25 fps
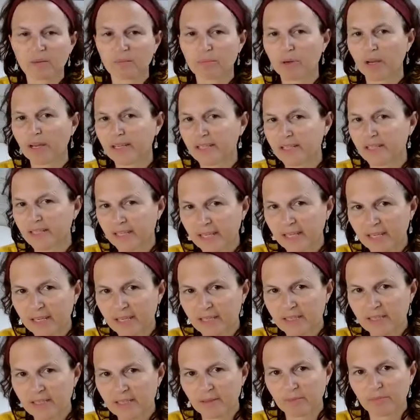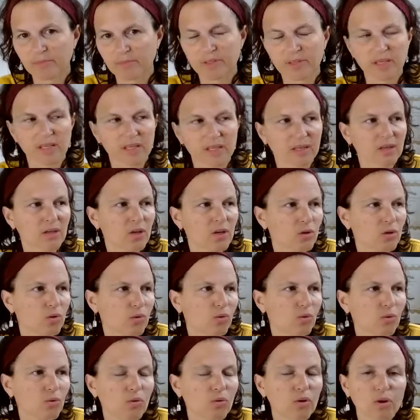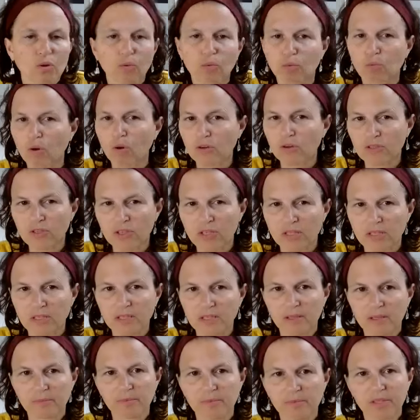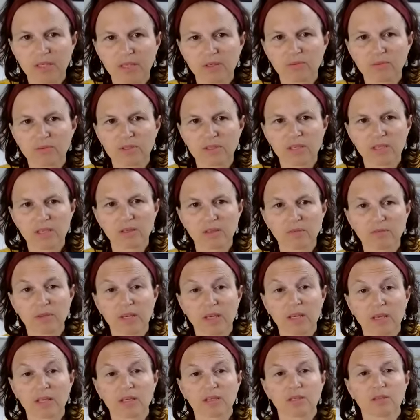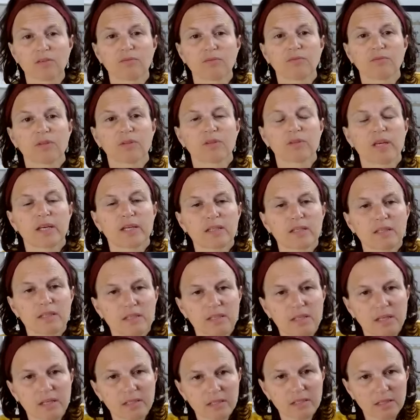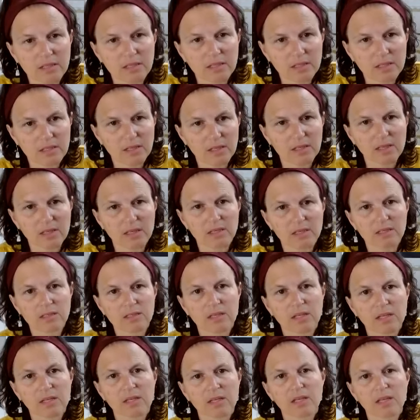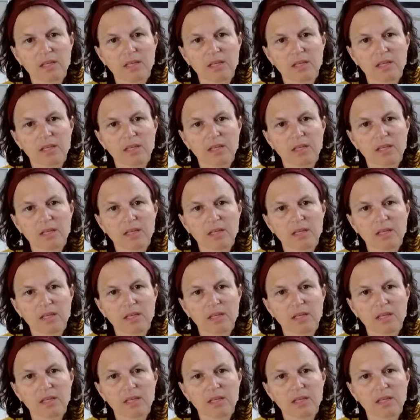by seeing something or watching something on TV and you feel that sudden surge,